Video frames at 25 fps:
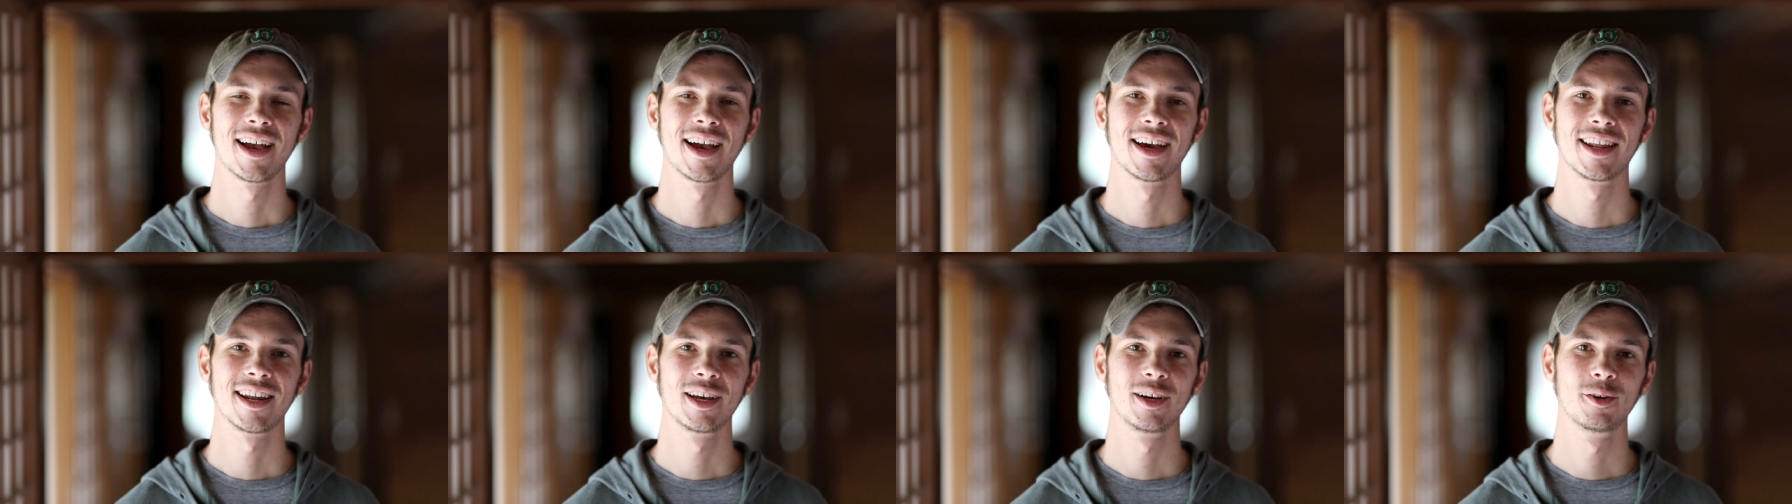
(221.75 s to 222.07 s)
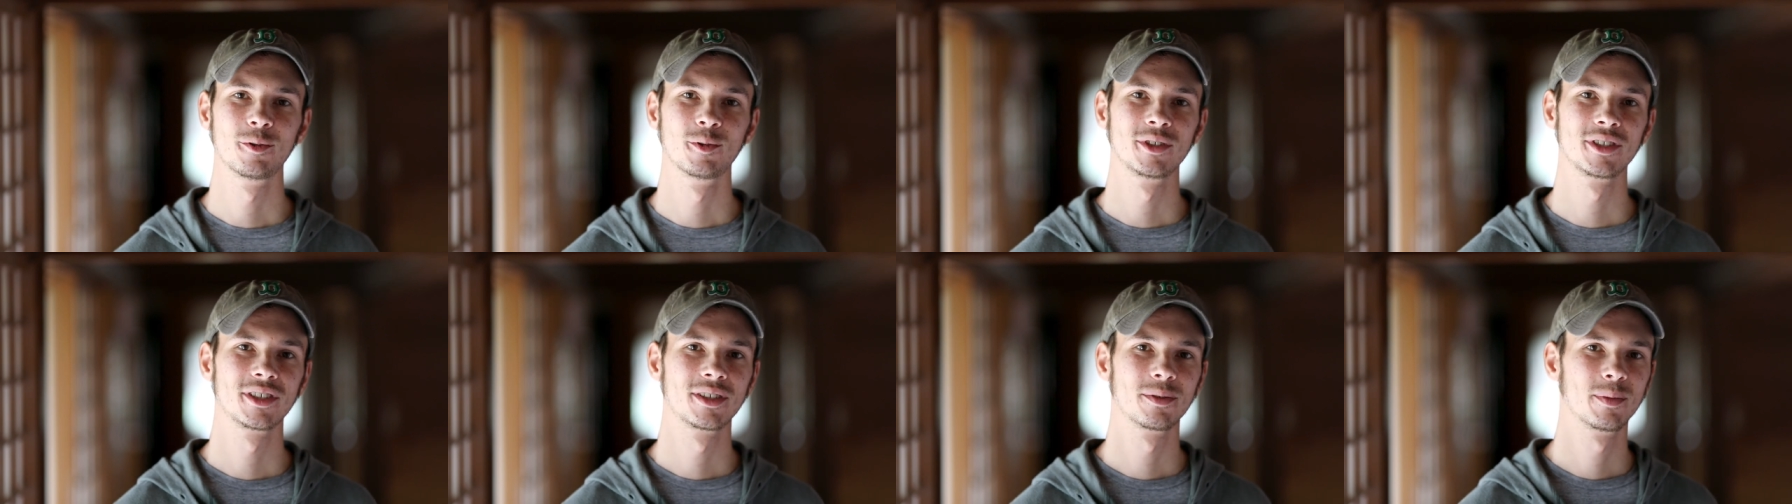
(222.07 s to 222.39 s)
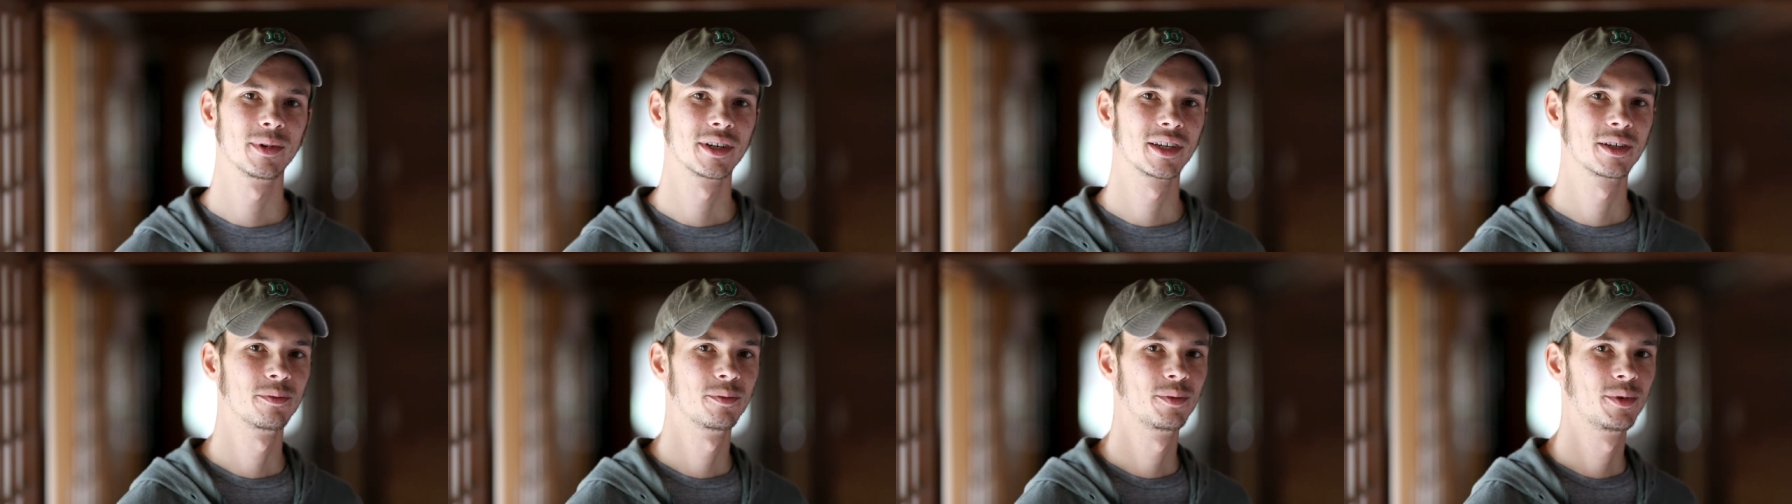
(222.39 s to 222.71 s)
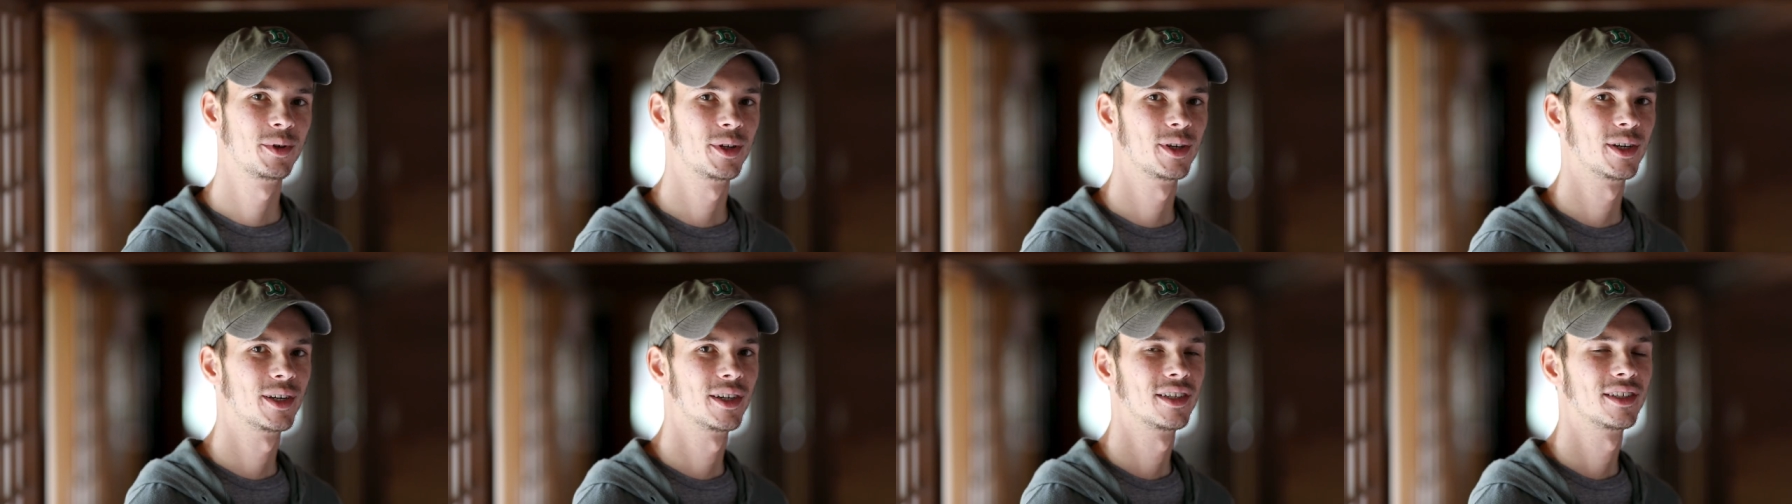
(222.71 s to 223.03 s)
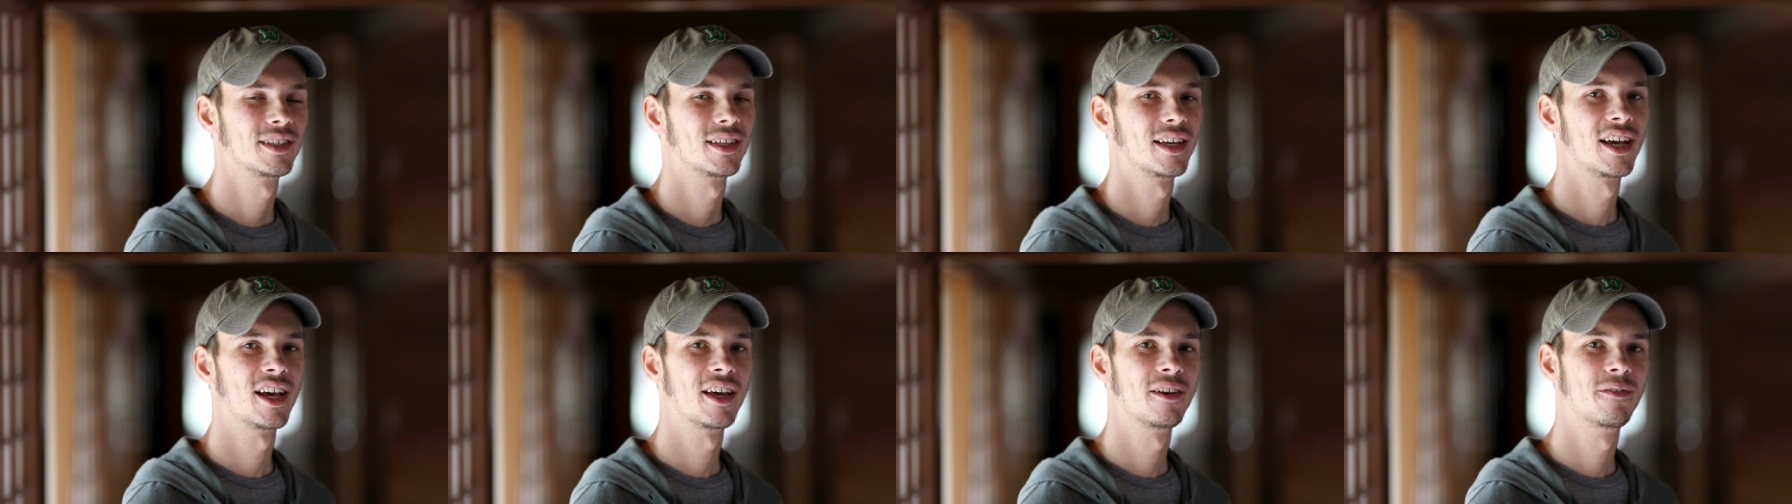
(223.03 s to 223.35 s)
And I went to my computer,
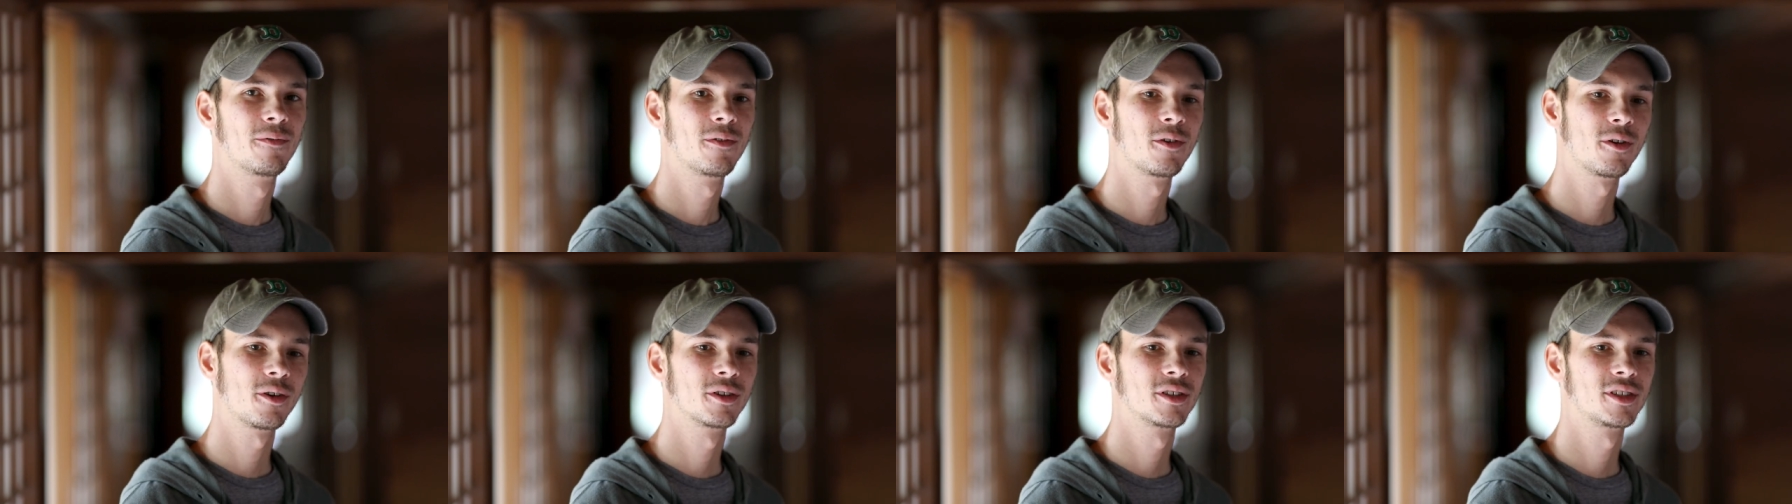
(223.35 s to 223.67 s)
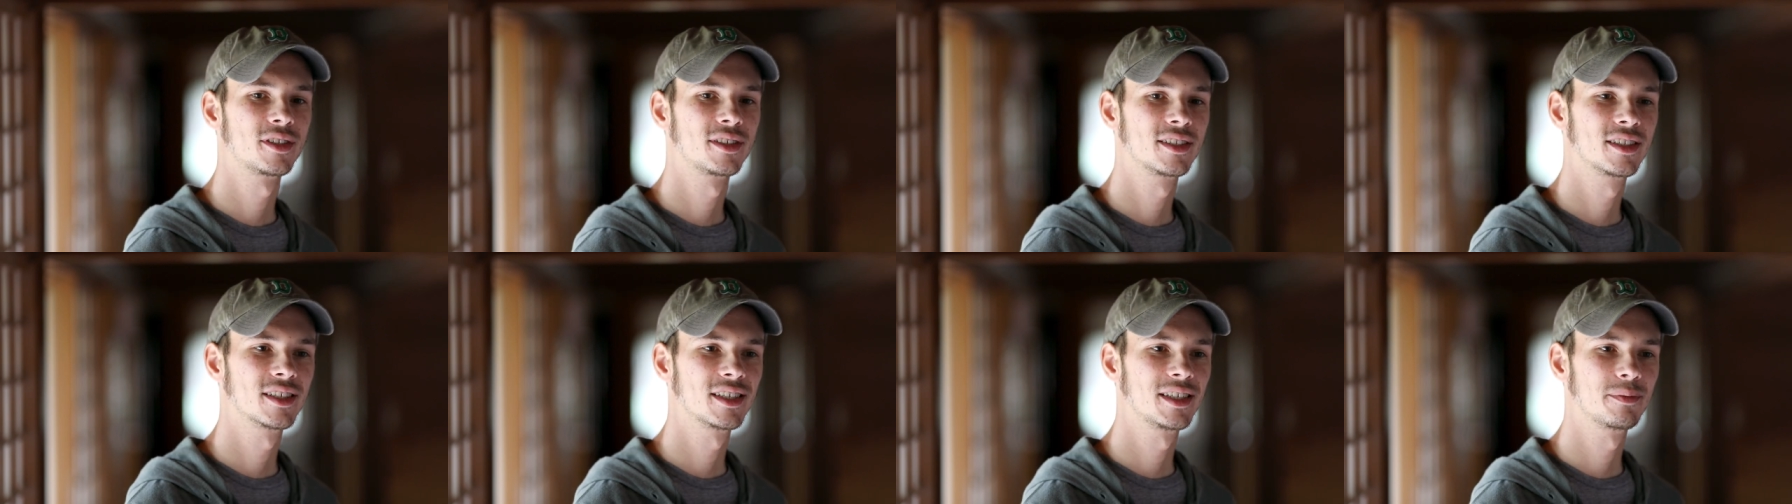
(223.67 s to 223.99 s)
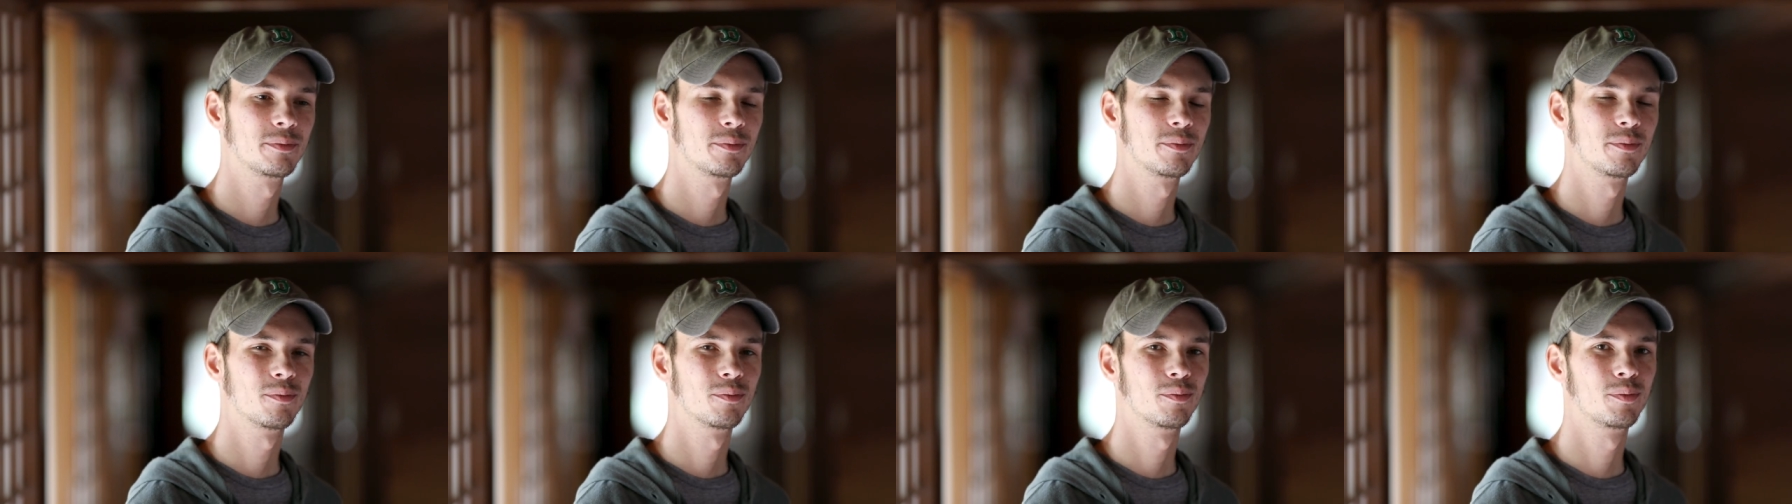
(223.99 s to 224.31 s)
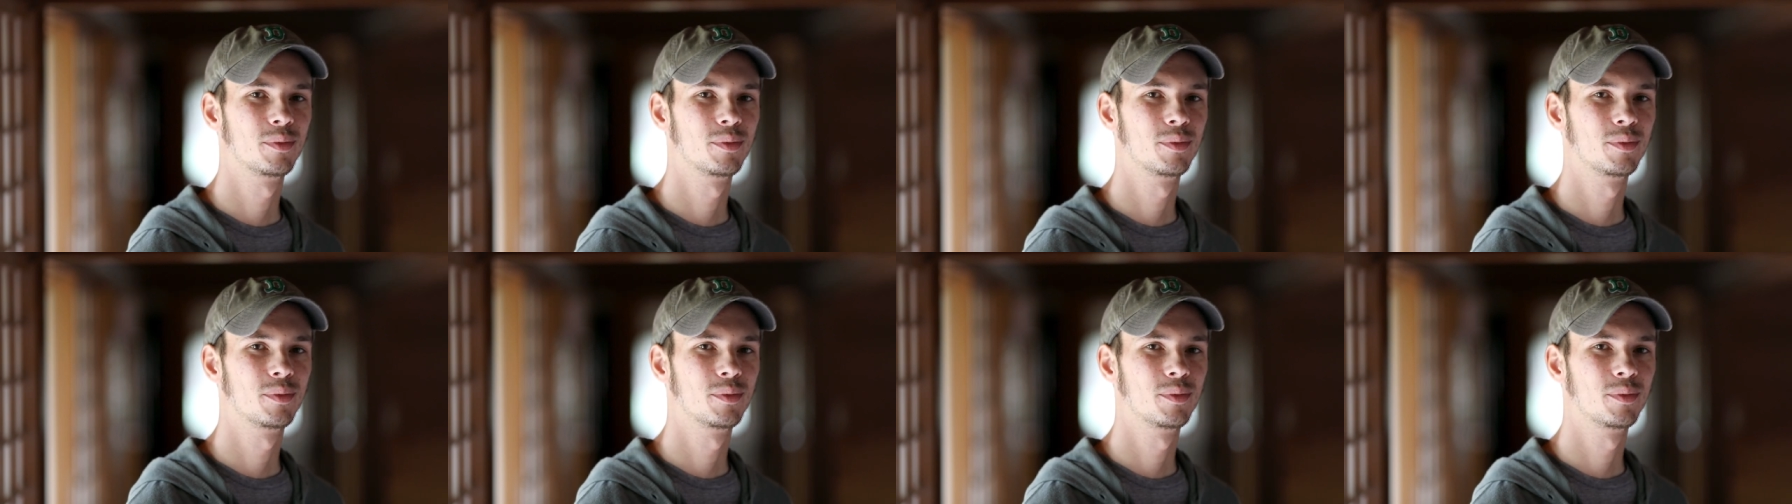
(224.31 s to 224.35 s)
I had fallen asleep,